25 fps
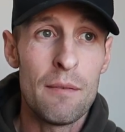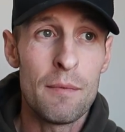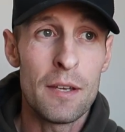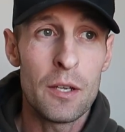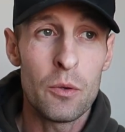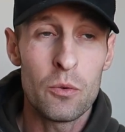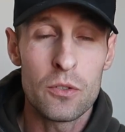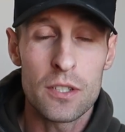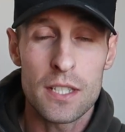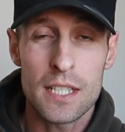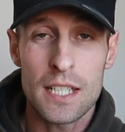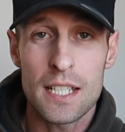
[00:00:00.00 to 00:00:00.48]

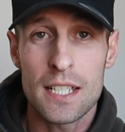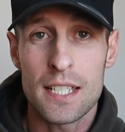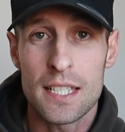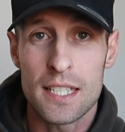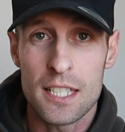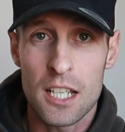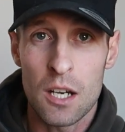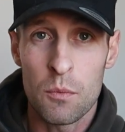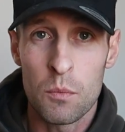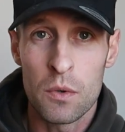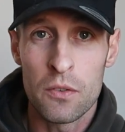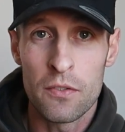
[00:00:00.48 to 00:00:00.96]
He wants to get
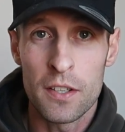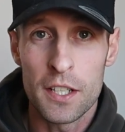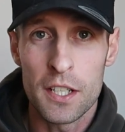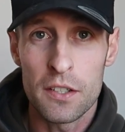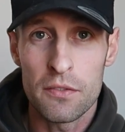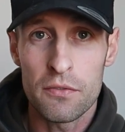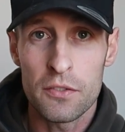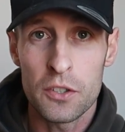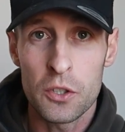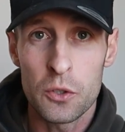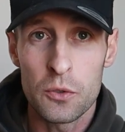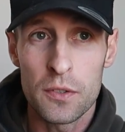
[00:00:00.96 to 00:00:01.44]
this done within
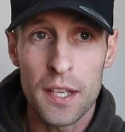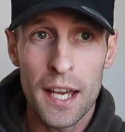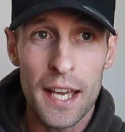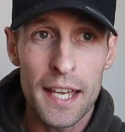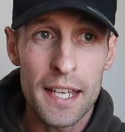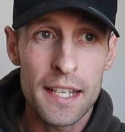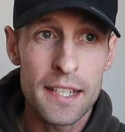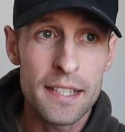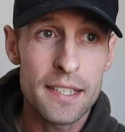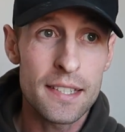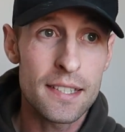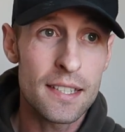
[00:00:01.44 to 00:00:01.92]
a few
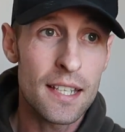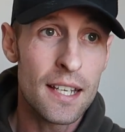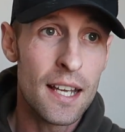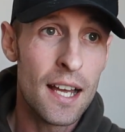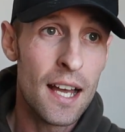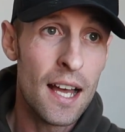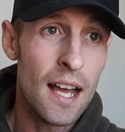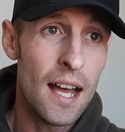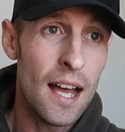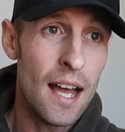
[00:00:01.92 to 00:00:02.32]
days.